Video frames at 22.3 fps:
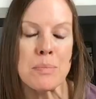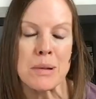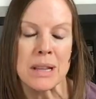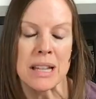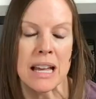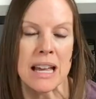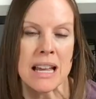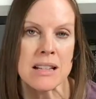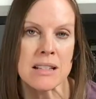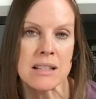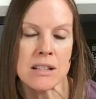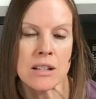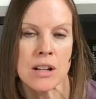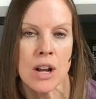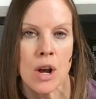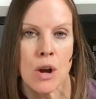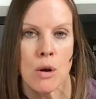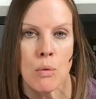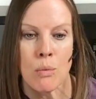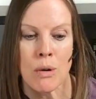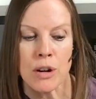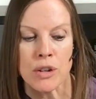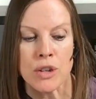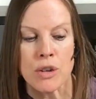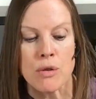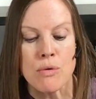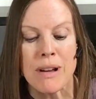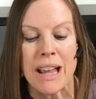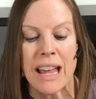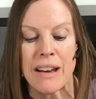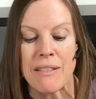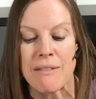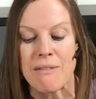a place where you
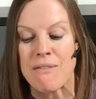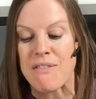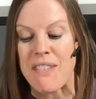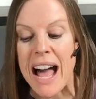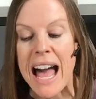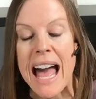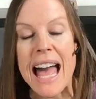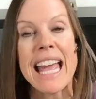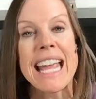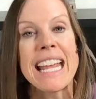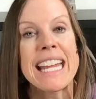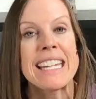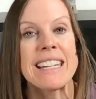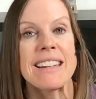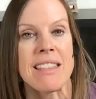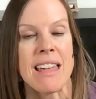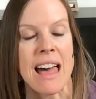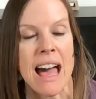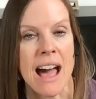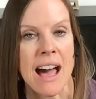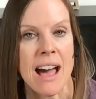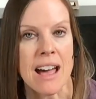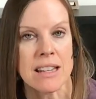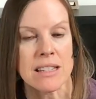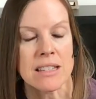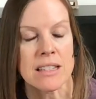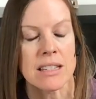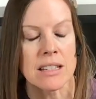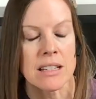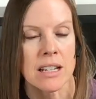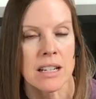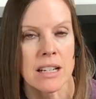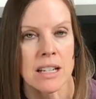can find
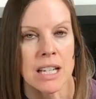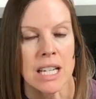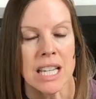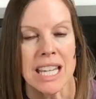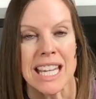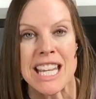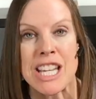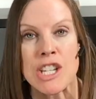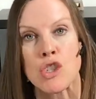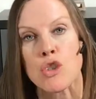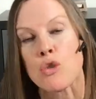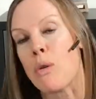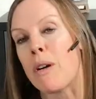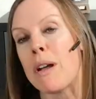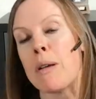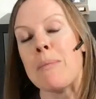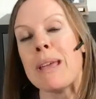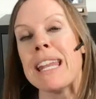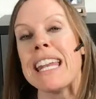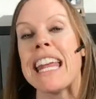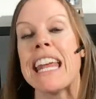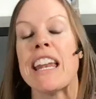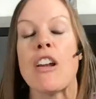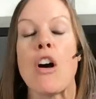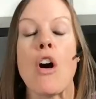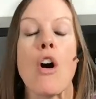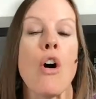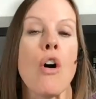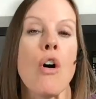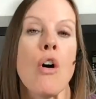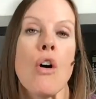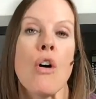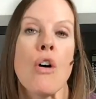that enjoyment in
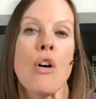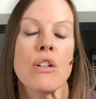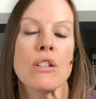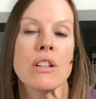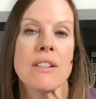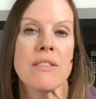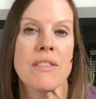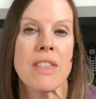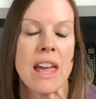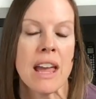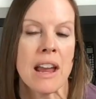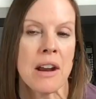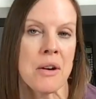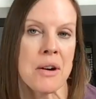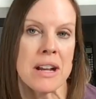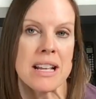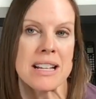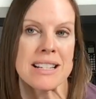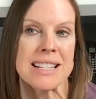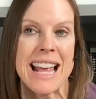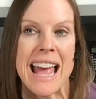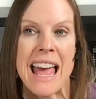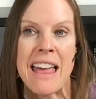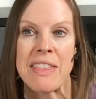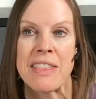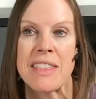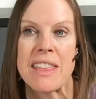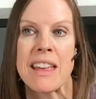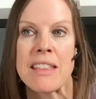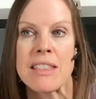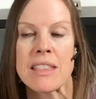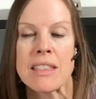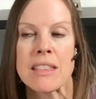all of the areas and
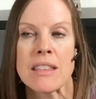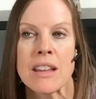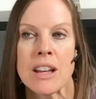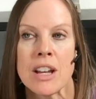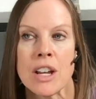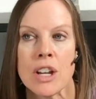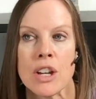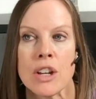then